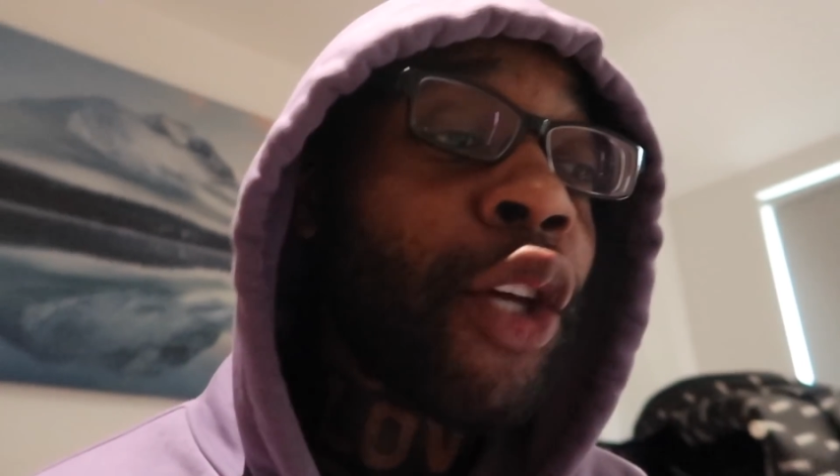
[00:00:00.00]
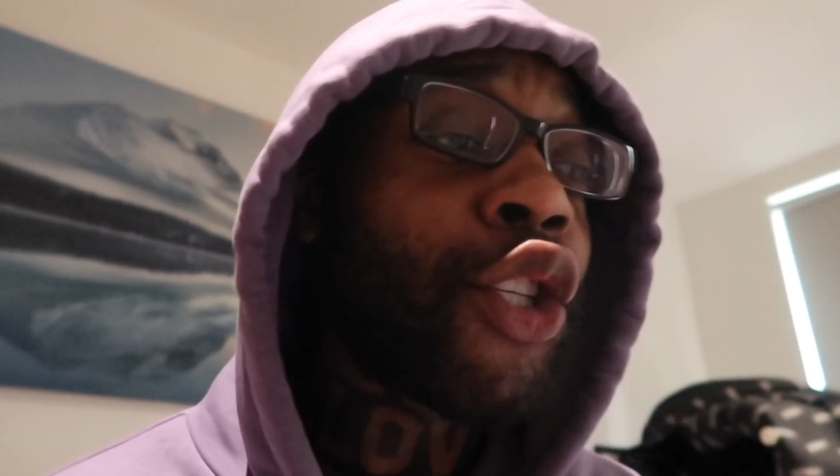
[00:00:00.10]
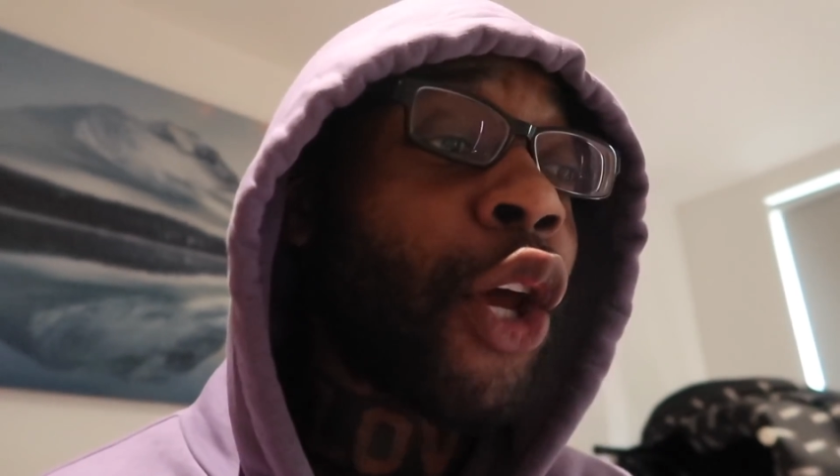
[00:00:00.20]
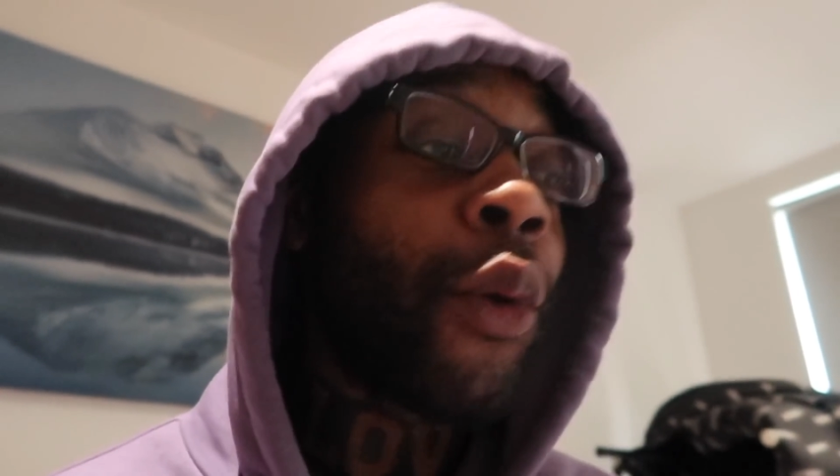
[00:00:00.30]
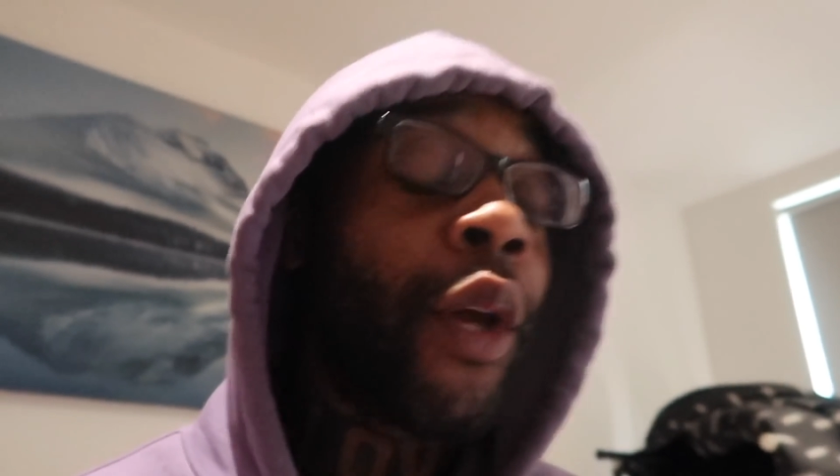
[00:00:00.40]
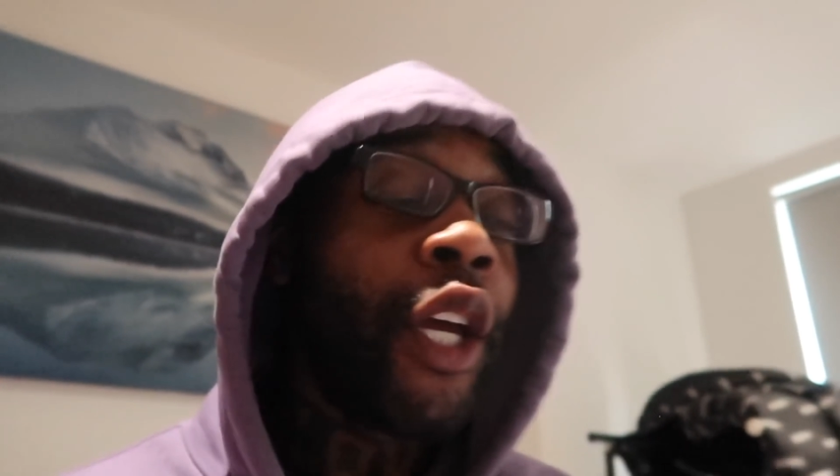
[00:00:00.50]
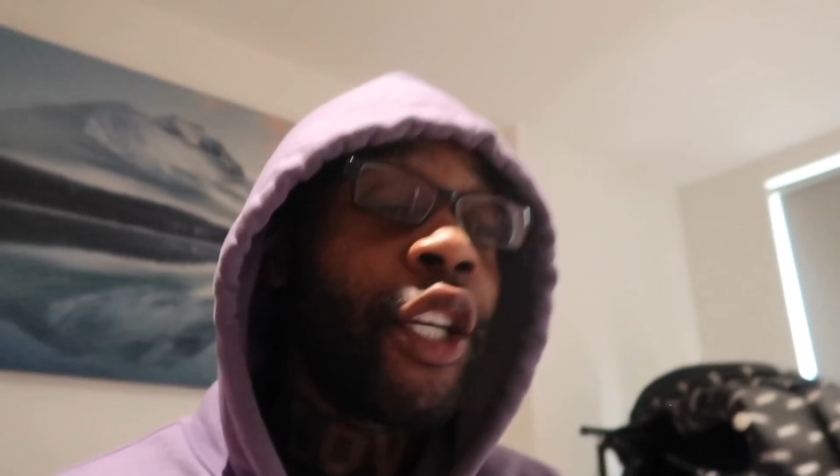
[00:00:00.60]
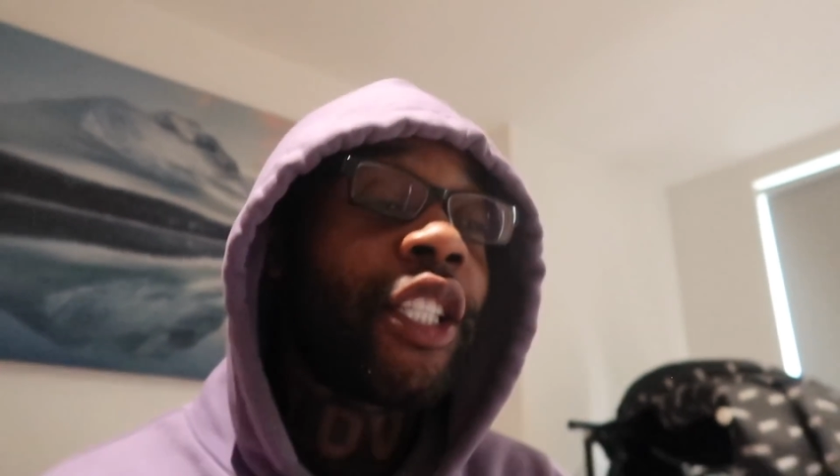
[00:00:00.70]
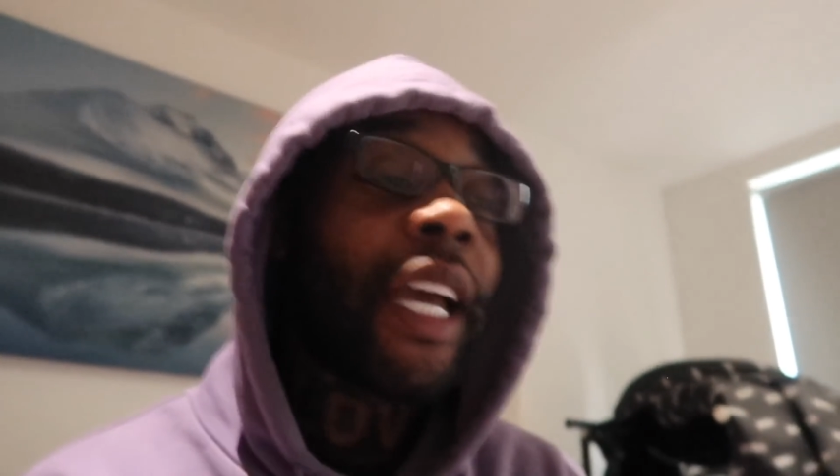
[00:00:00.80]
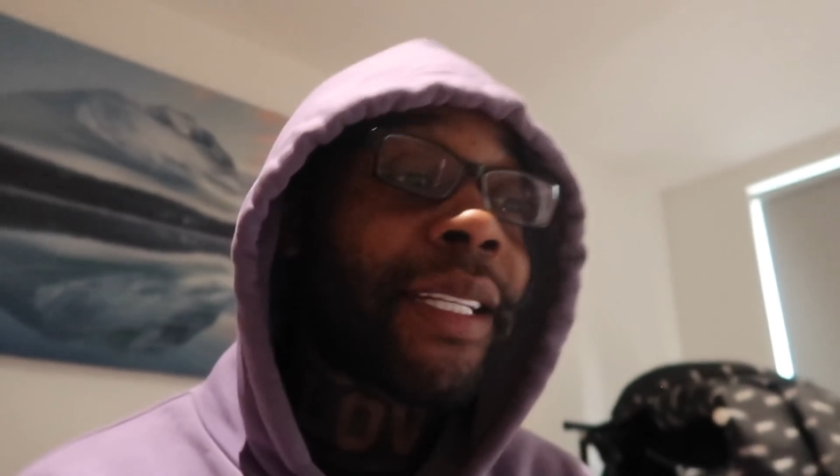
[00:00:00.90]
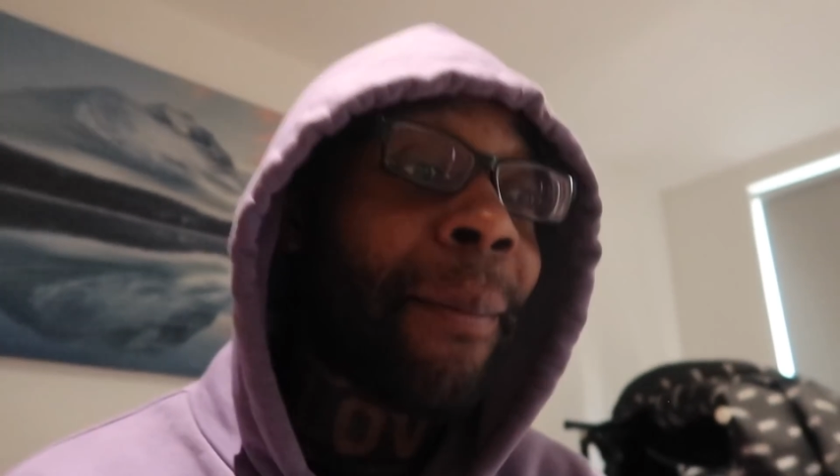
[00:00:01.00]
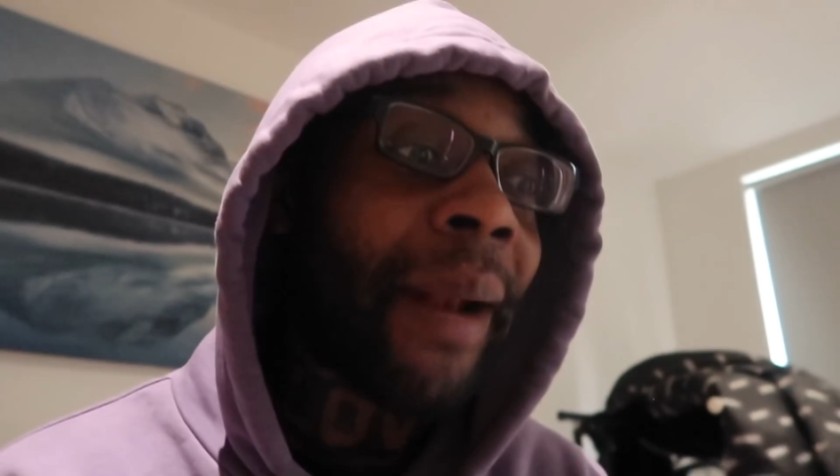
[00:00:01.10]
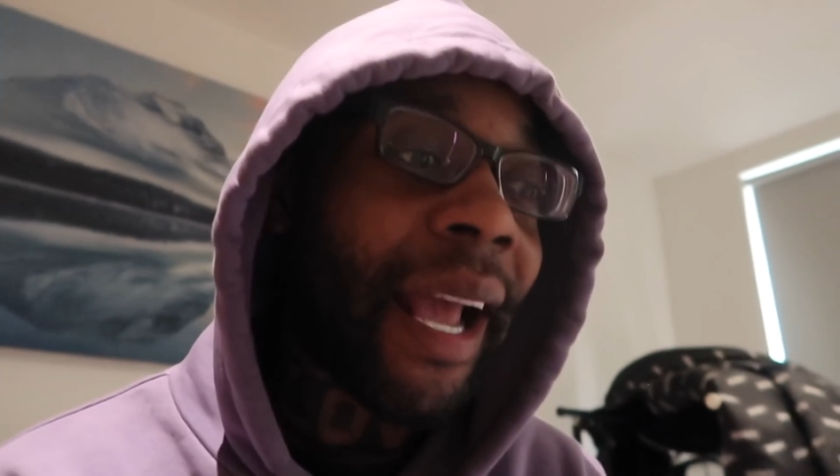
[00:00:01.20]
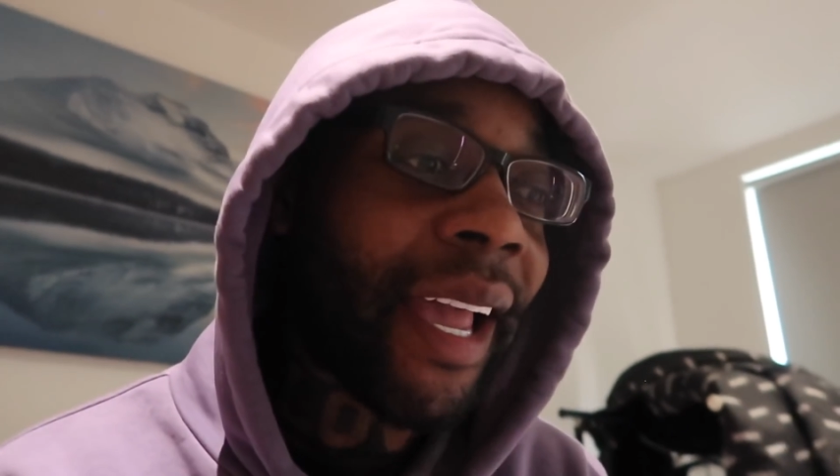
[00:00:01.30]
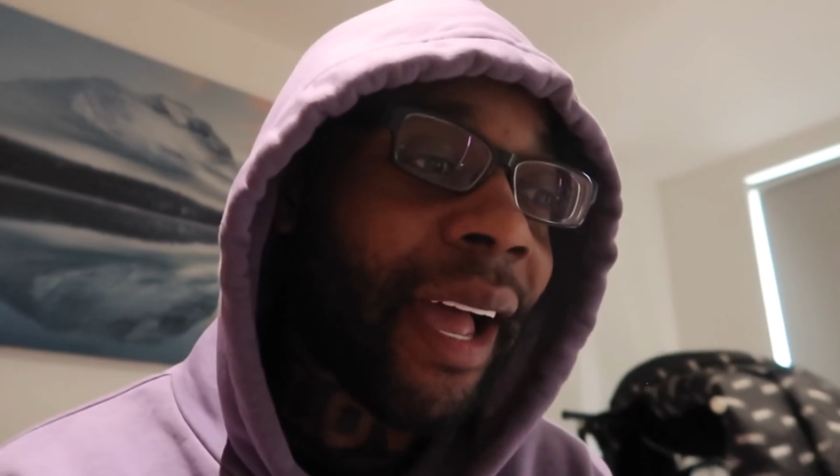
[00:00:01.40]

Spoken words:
So she has a blank